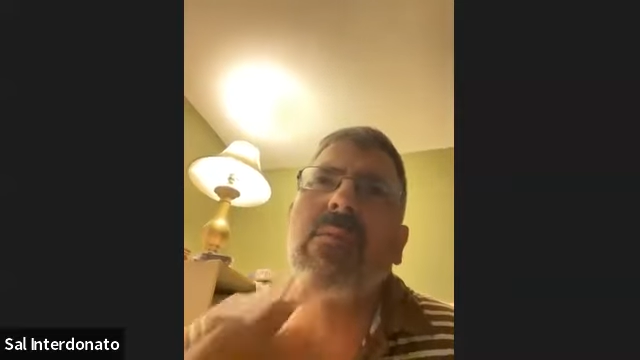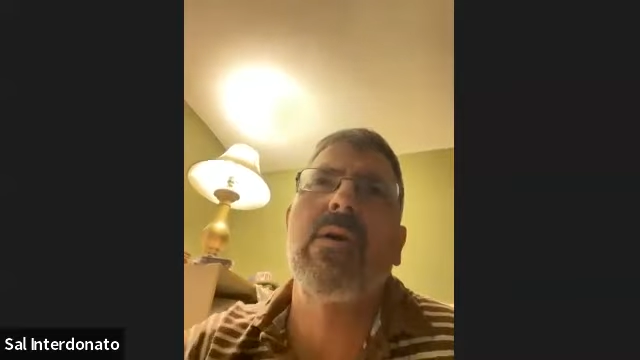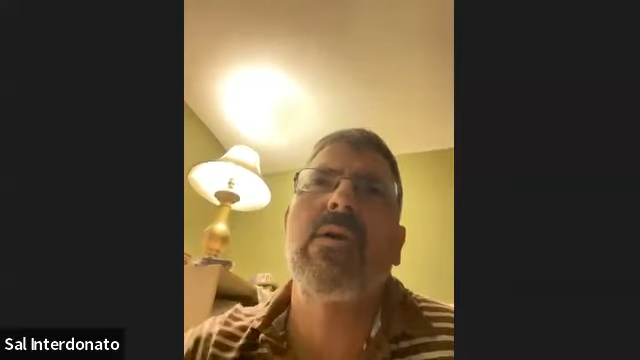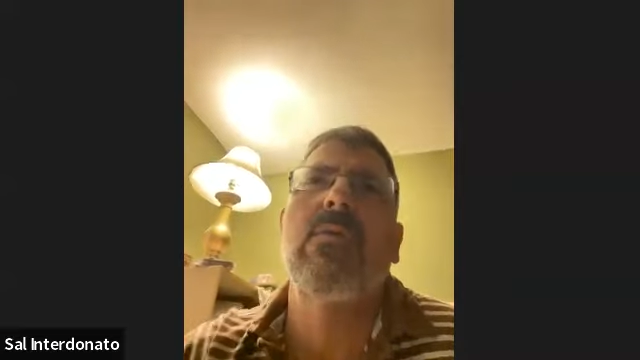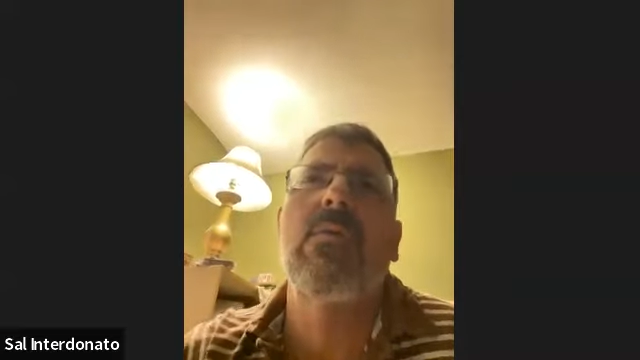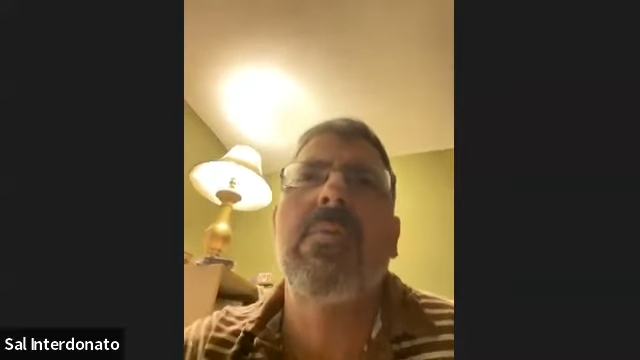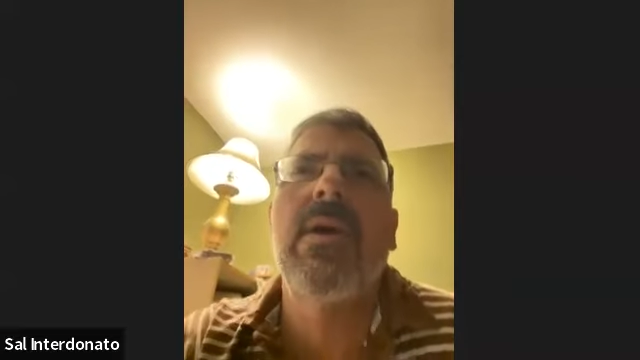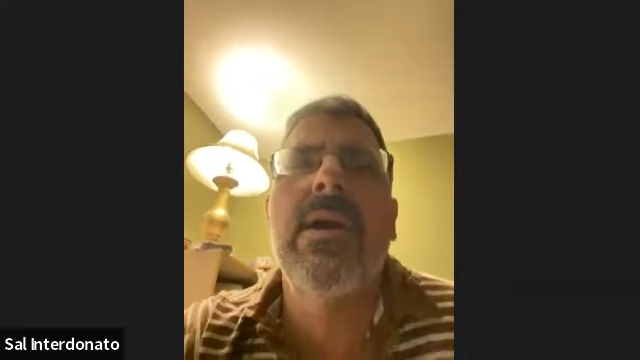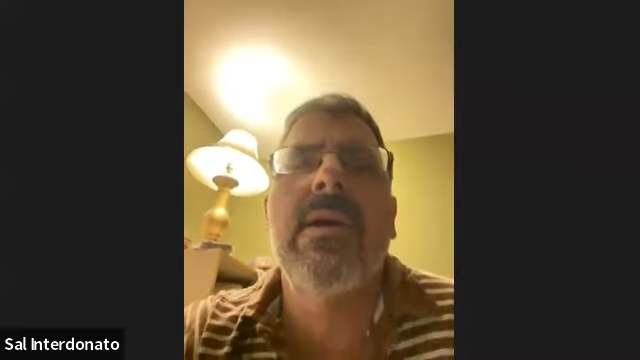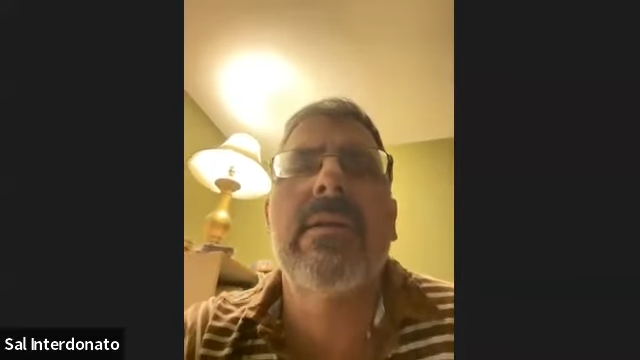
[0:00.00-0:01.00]
to where you were
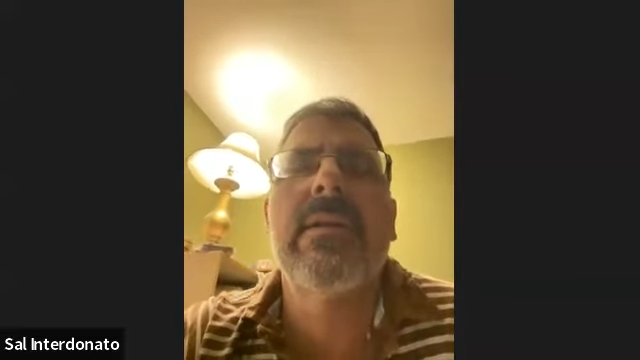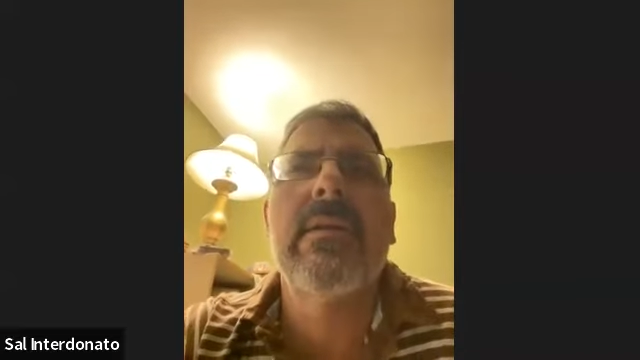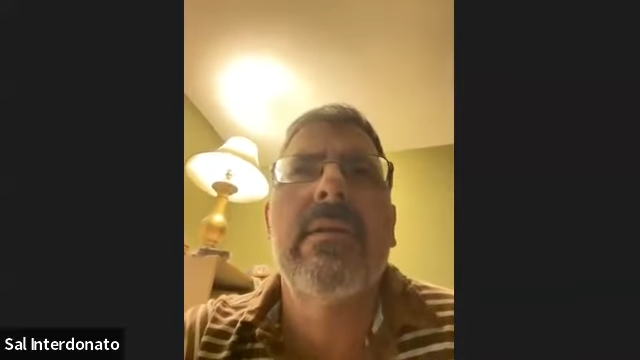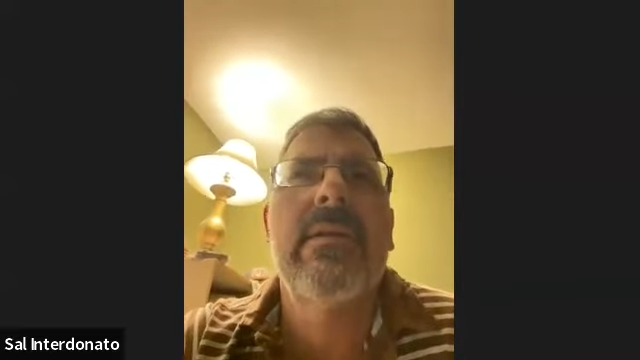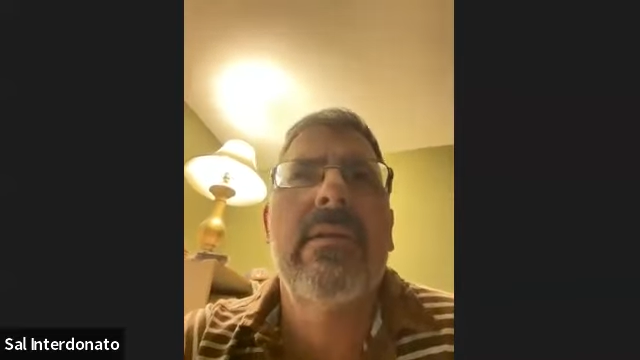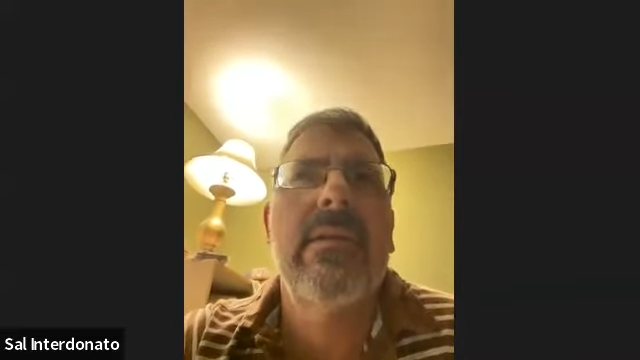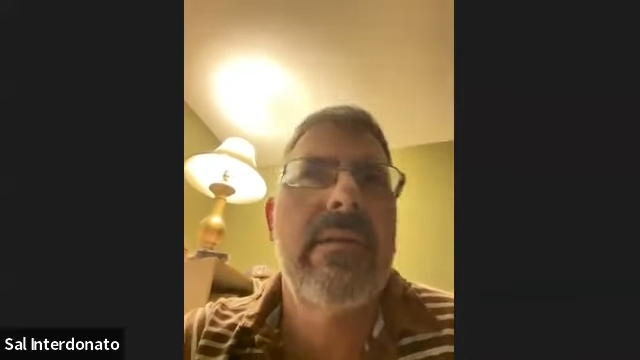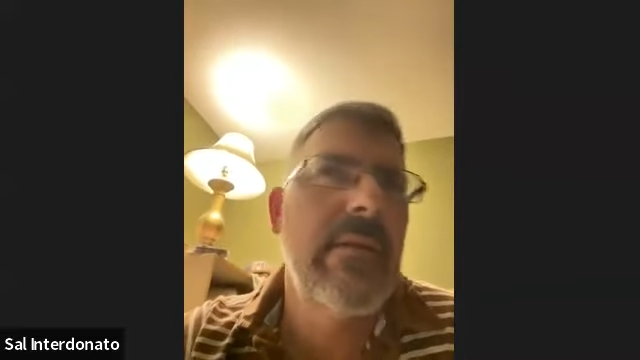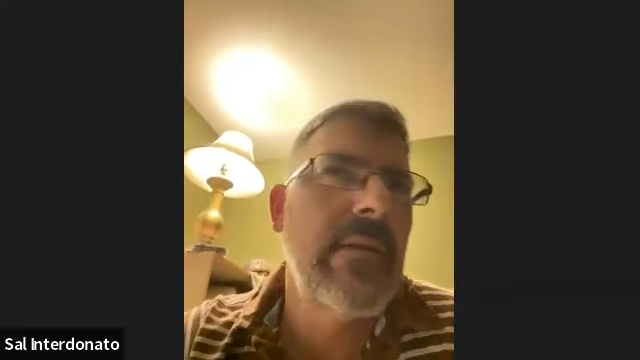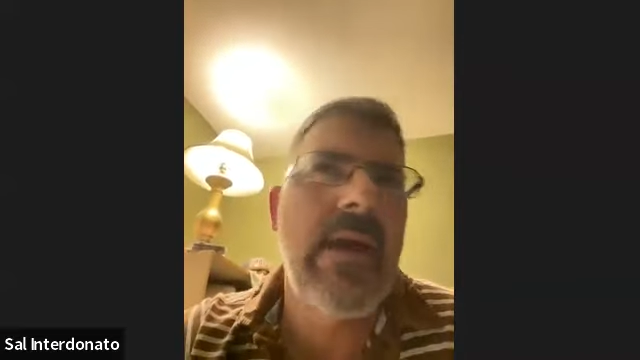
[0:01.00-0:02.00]
playing
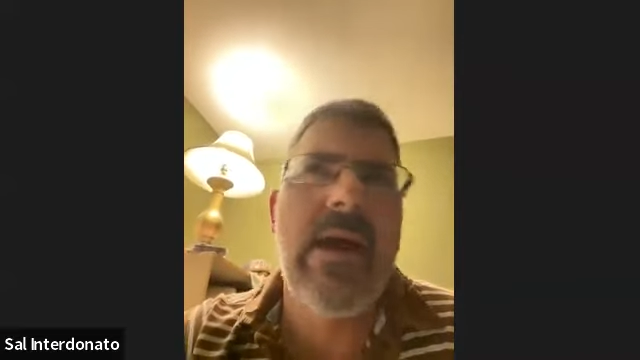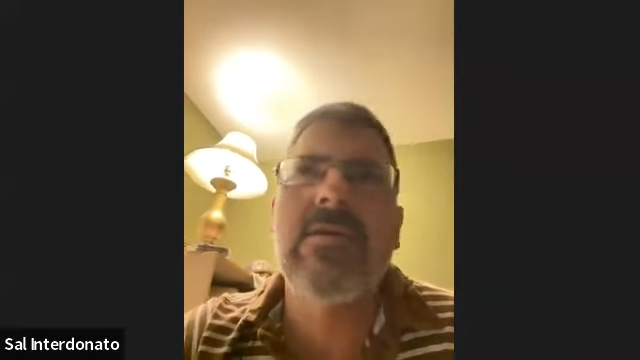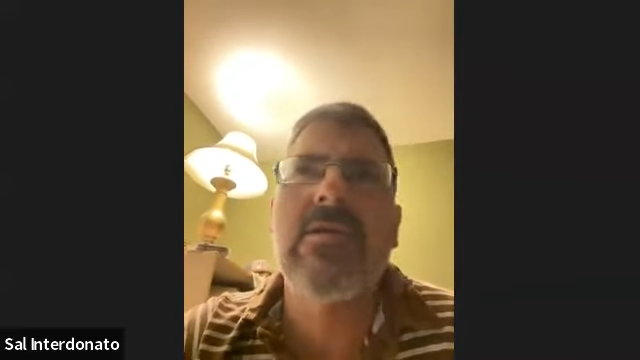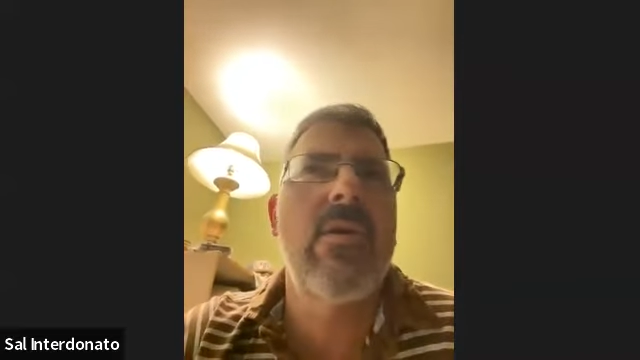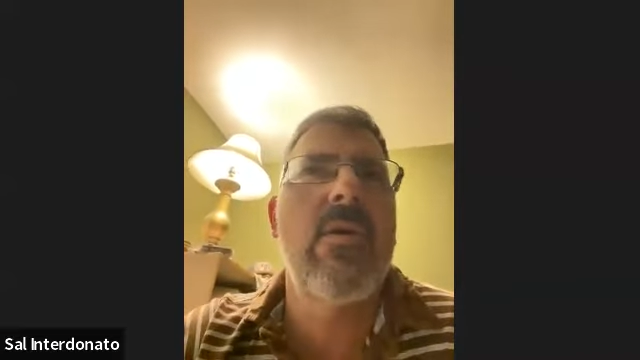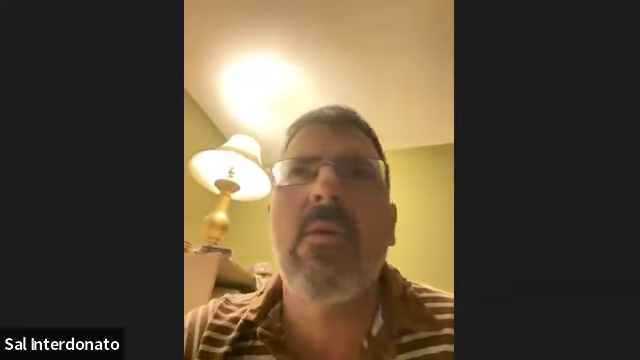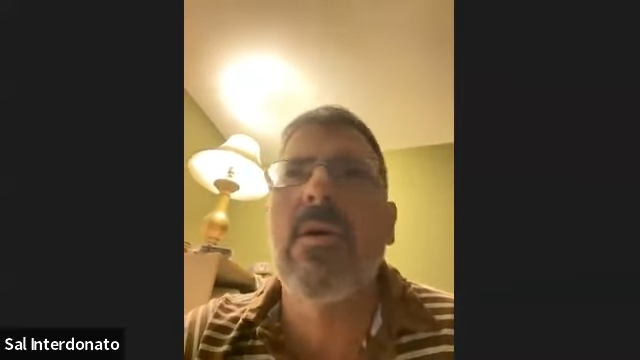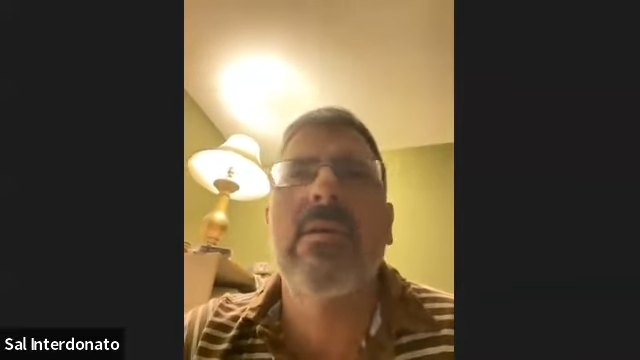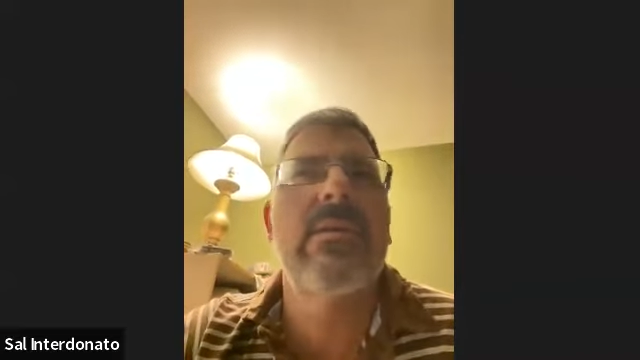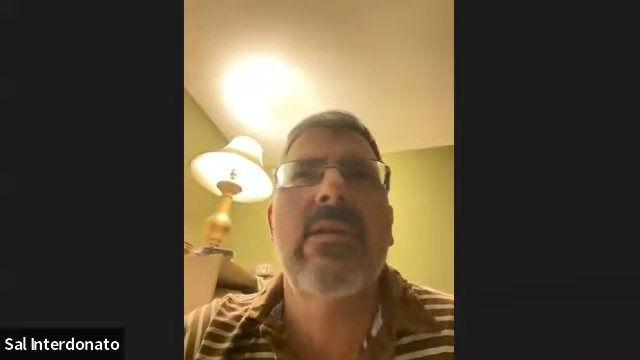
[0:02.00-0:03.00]
last year, and
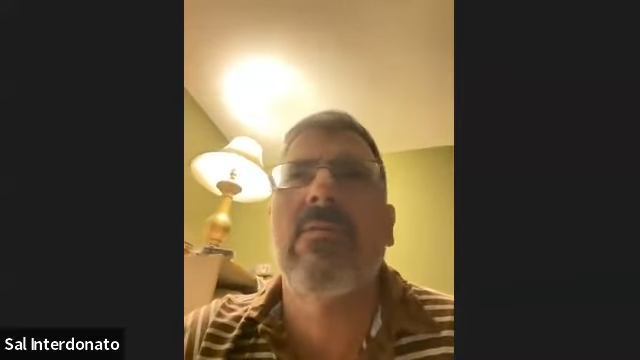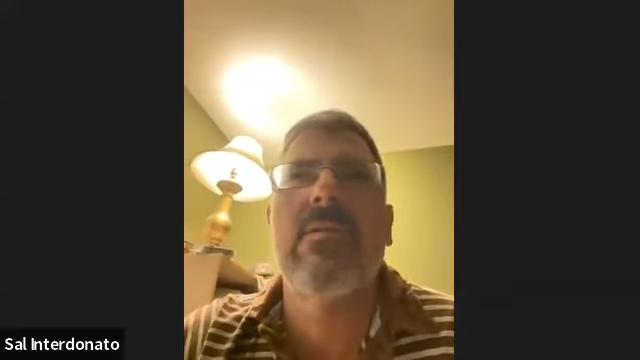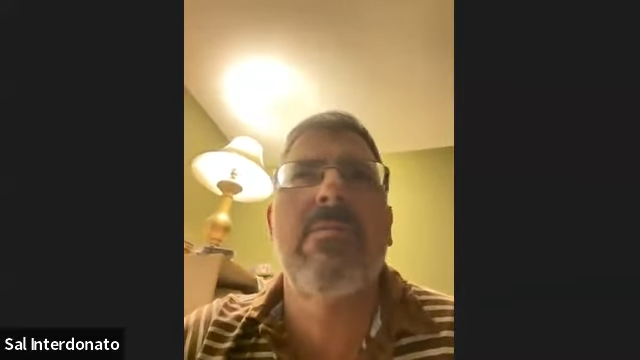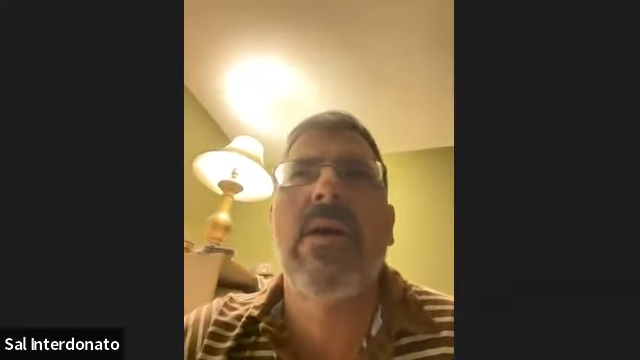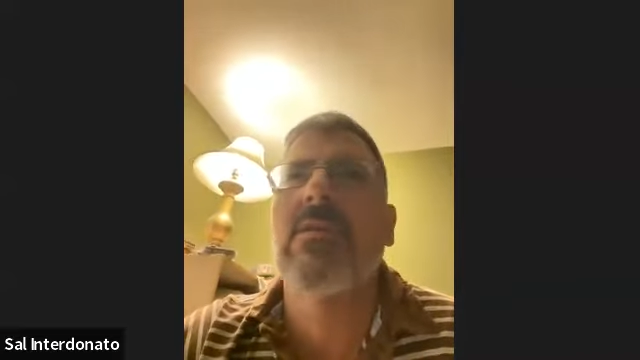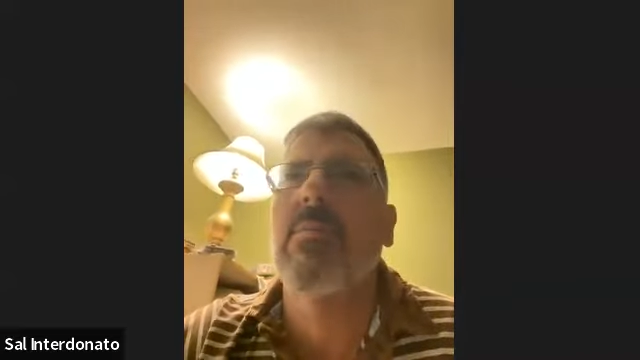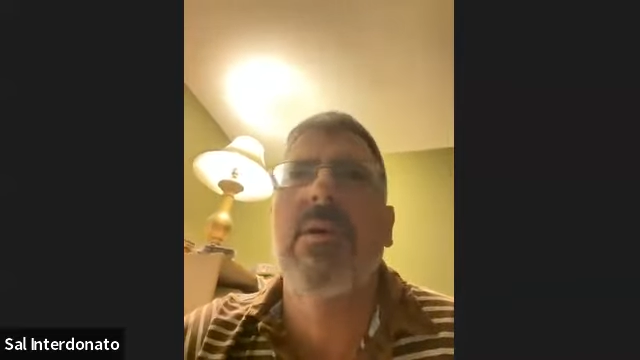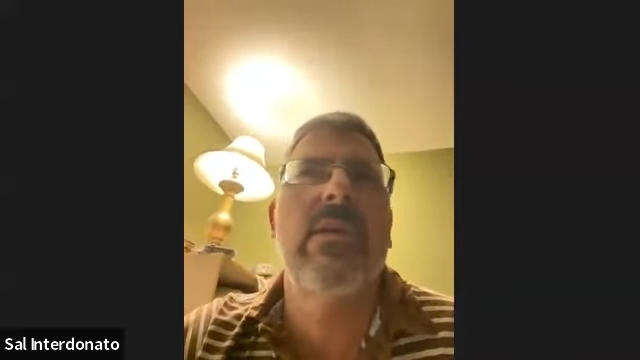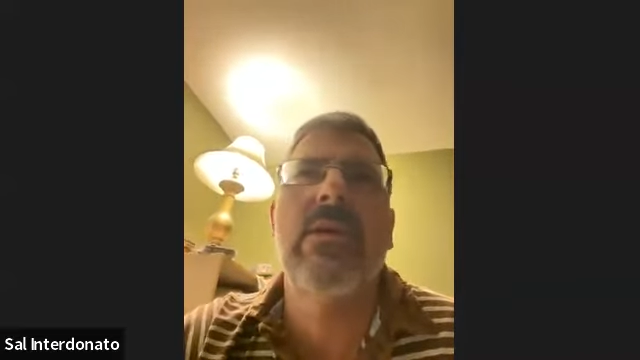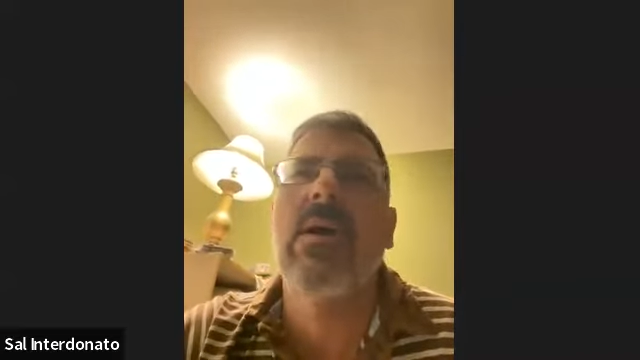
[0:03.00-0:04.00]
what the
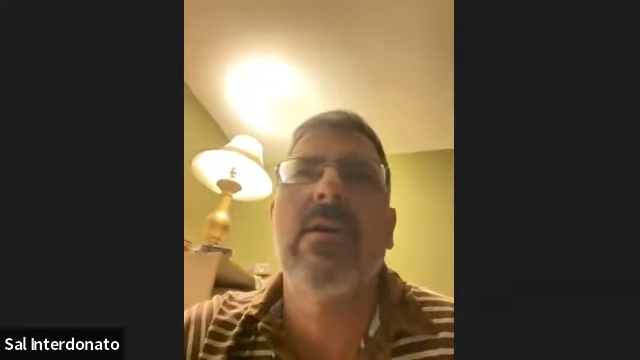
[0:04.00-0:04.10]
responsibility